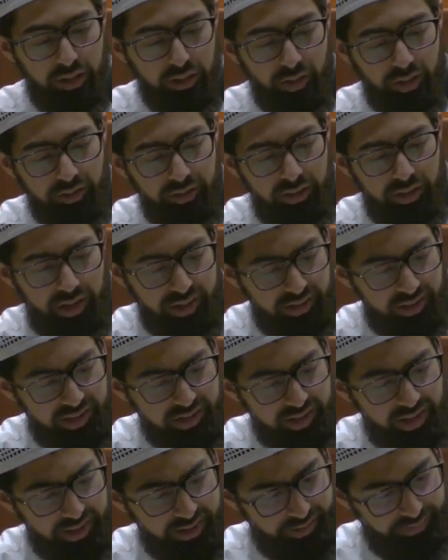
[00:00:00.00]
Nonetheless, he
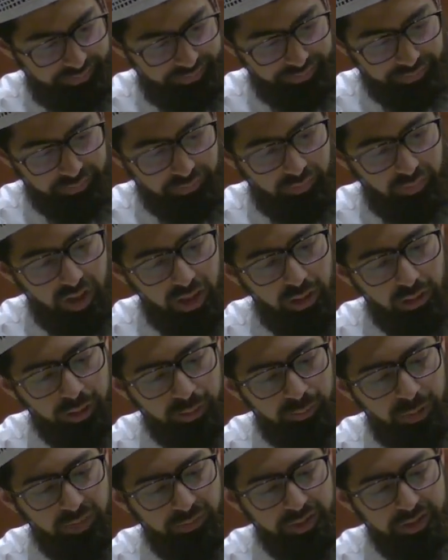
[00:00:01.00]
says,
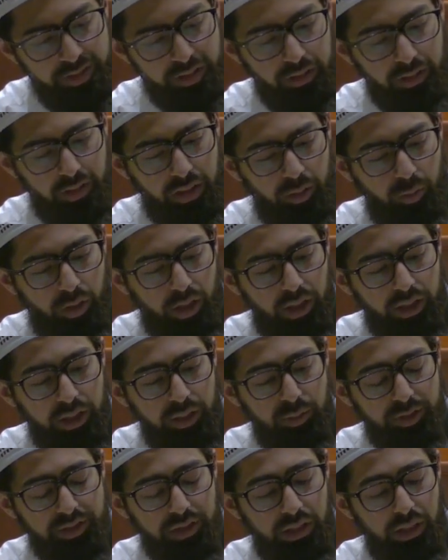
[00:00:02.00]
the Prophet sallallahu
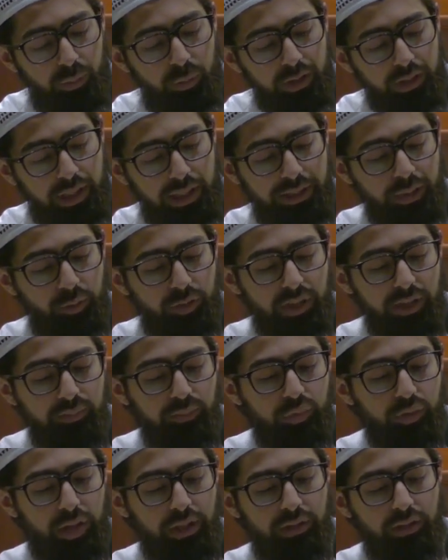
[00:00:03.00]
alaihi wasallam kana
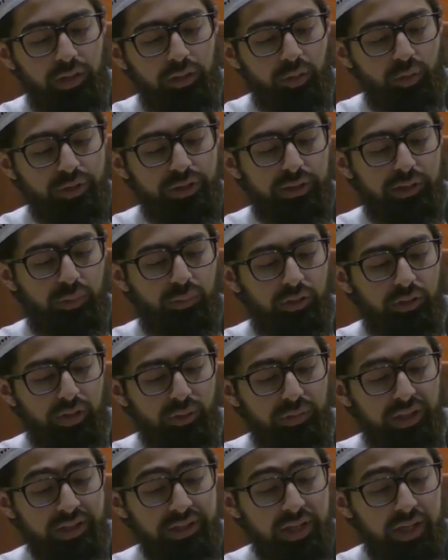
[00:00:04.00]
yuhibbu an yakhruja Yawm
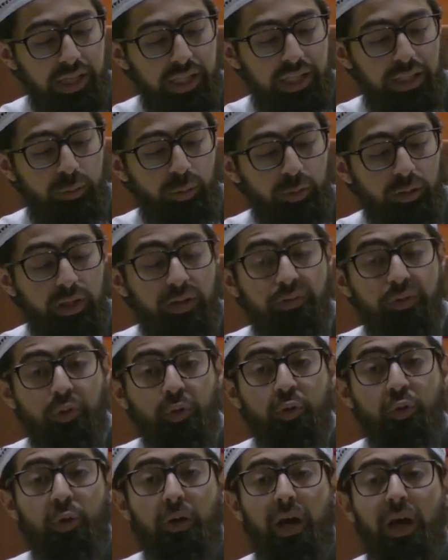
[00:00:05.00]
al-Khamis. He would love
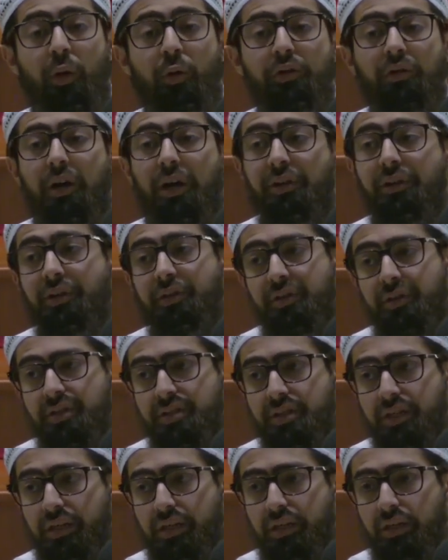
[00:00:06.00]
to go out on the
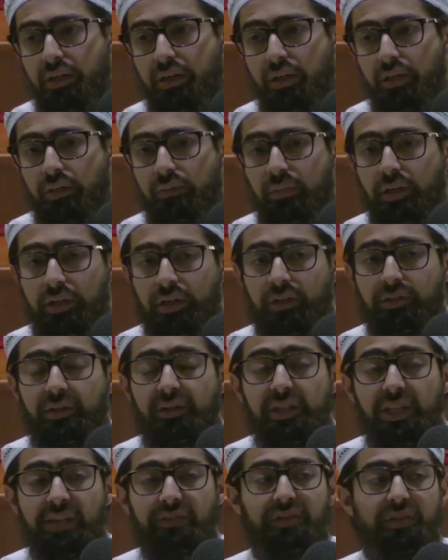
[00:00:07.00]
Thursday, meaning on
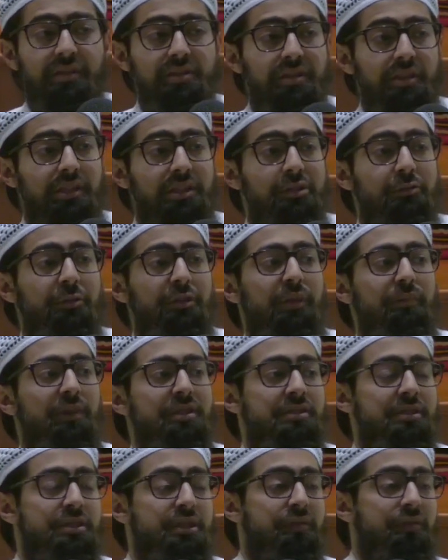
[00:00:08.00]
the day of Thursday. This is when the
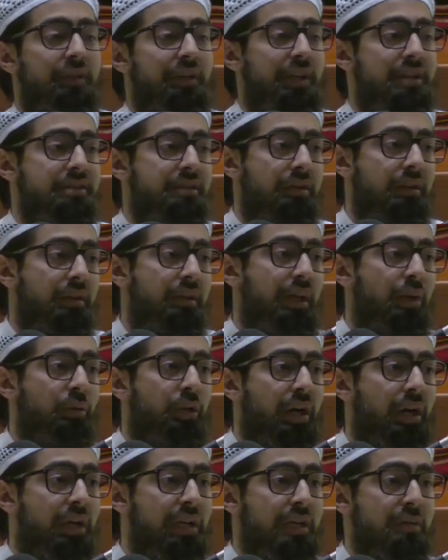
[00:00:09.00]
Messenger of Allah
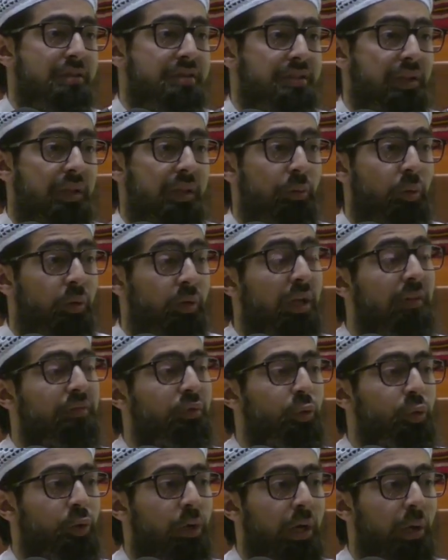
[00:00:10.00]
sallallahu alaihi wasallam would love
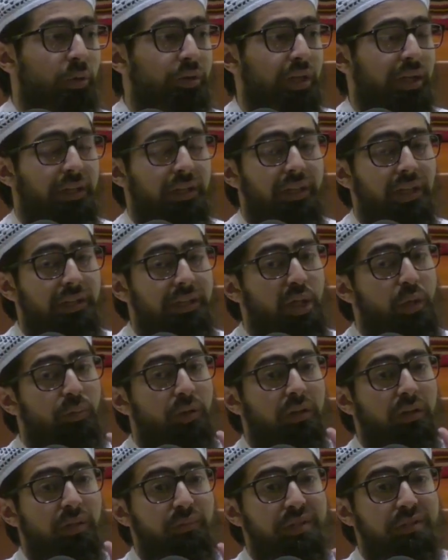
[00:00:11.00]
to go out. And again,
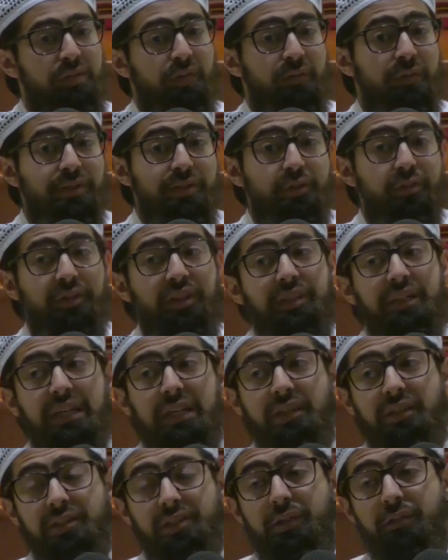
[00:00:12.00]
Yawm al-Khamis refers to the day;
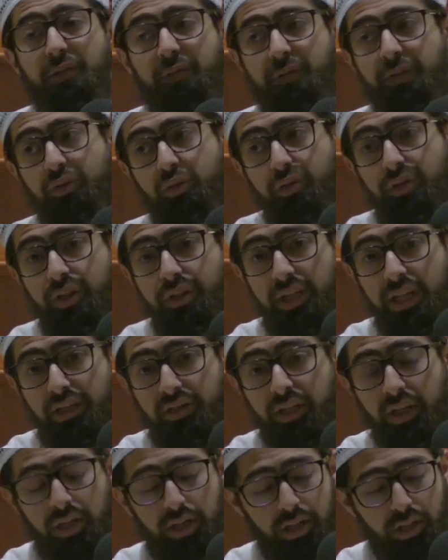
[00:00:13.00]
it doesn't refer to the
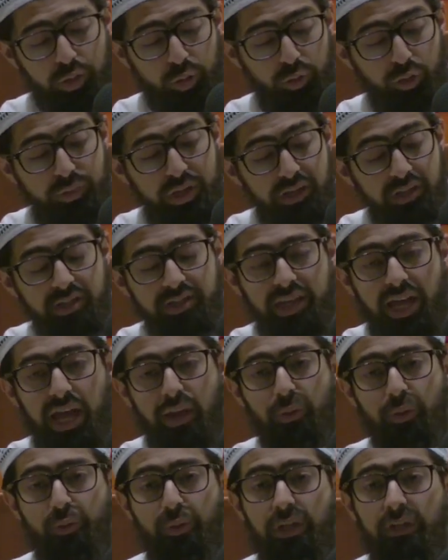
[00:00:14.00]
night. So we make this
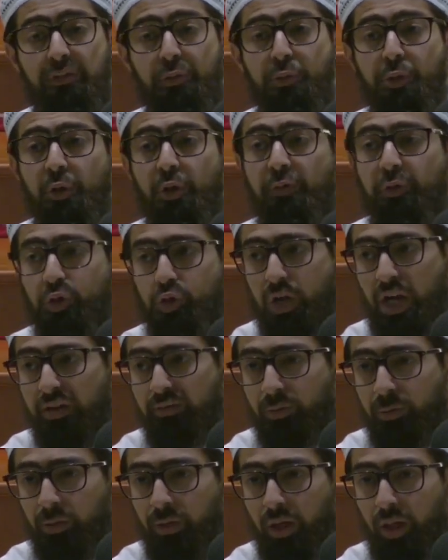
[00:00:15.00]
habit whenever we go for
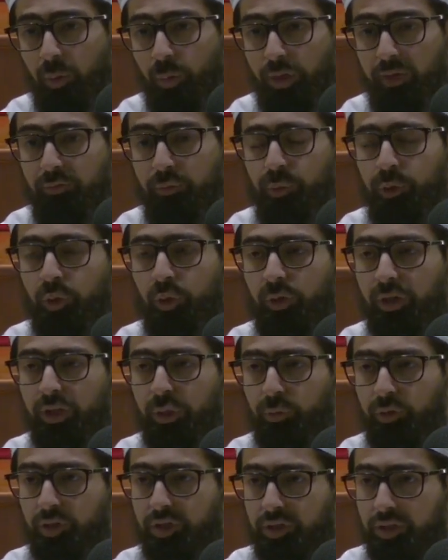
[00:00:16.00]
travel, whenever we go
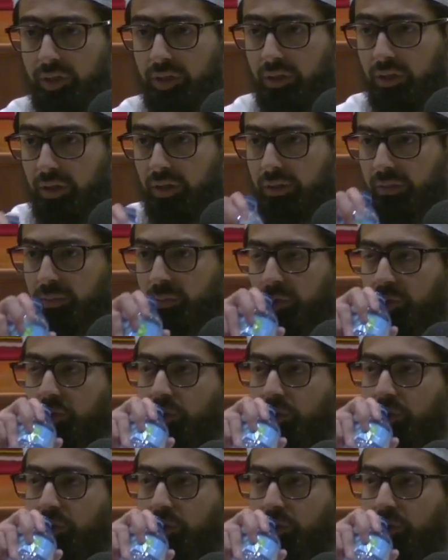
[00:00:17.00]
anywhere, inshallah.